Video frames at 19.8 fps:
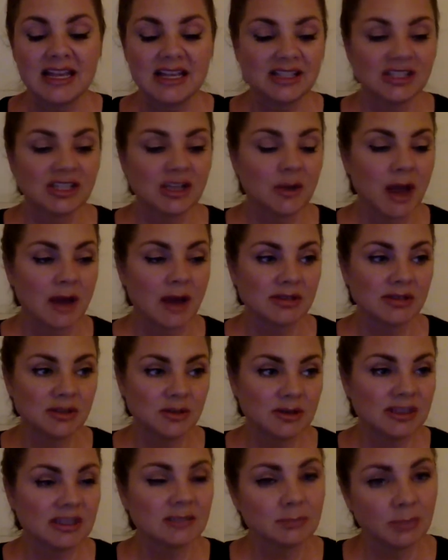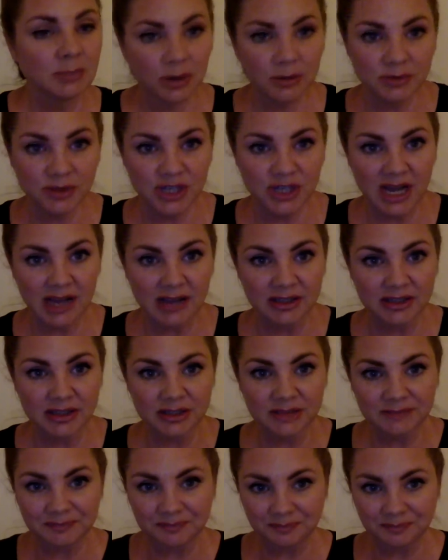So I was doing this boom challenge